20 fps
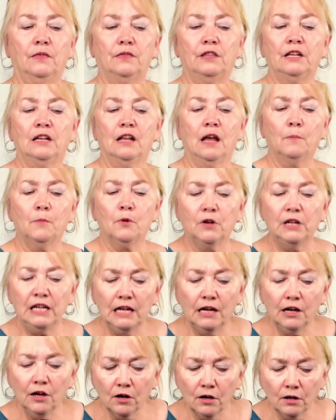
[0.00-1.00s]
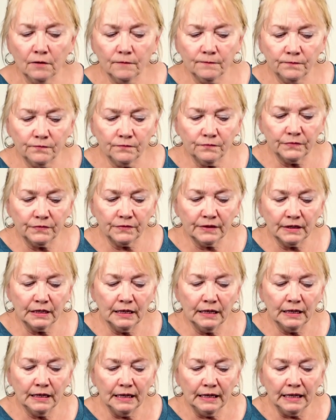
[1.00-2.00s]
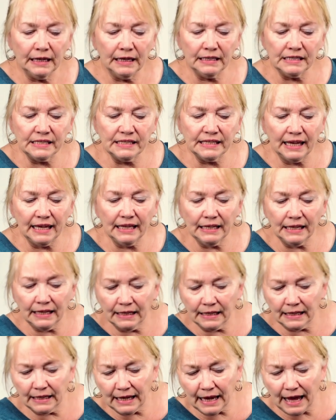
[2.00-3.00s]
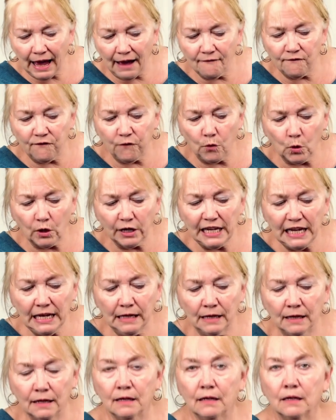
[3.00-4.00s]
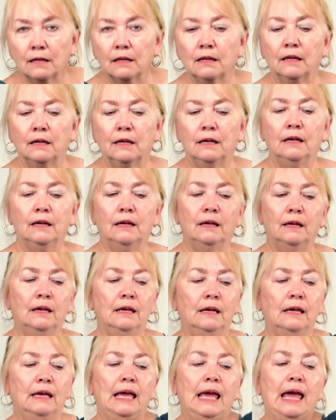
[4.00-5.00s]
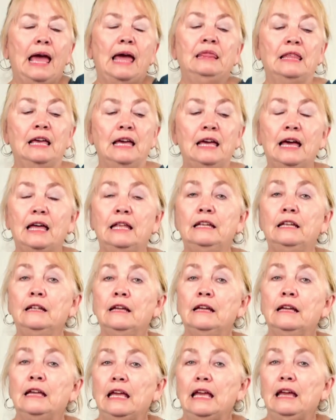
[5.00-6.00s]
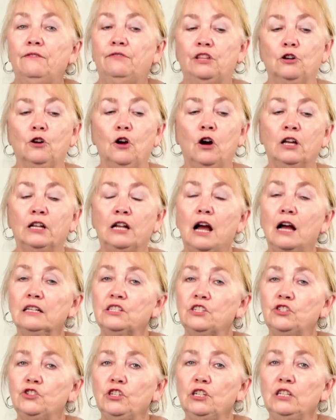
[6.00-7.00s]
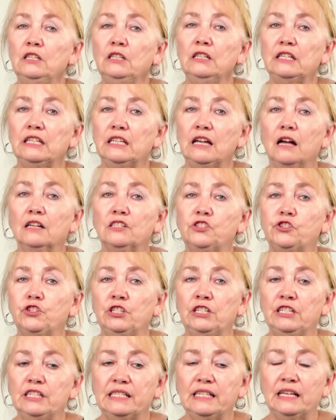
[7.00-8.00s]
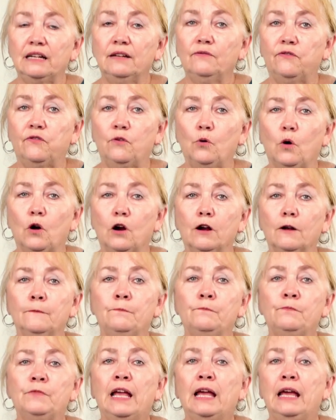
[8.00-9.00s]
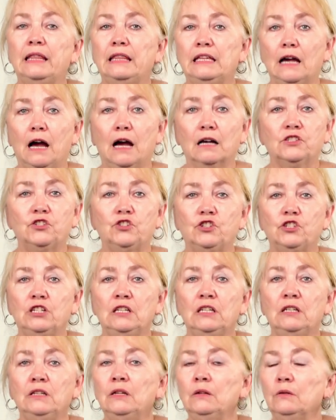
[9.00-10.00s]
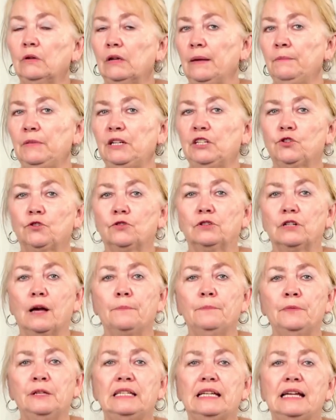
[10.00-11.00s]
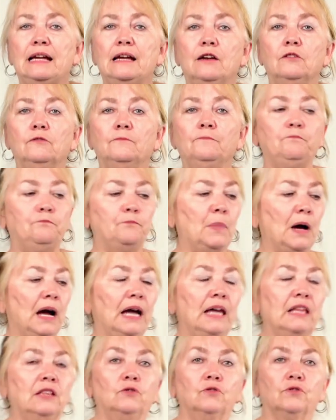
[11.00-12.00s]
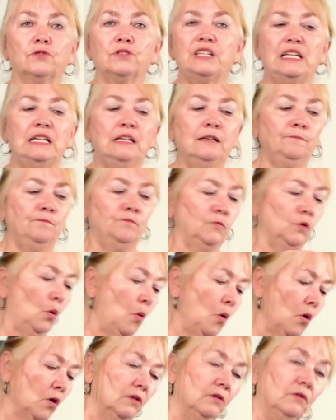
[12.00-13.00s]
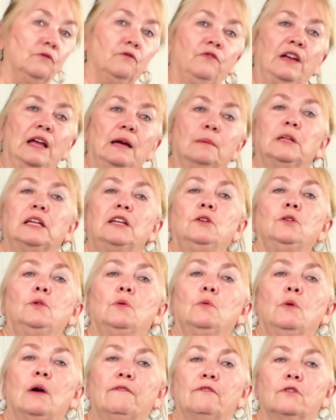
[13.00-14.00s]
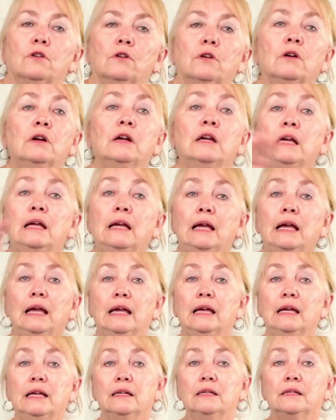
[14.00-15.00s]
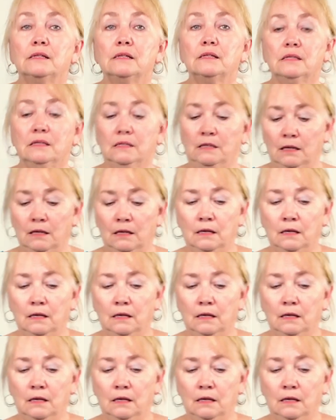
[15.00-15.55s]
The number here is set at 40. And then if they're on oxygen, the oxygen is set at 4. The oxygen can be turned up and down by nursing or family, whoever is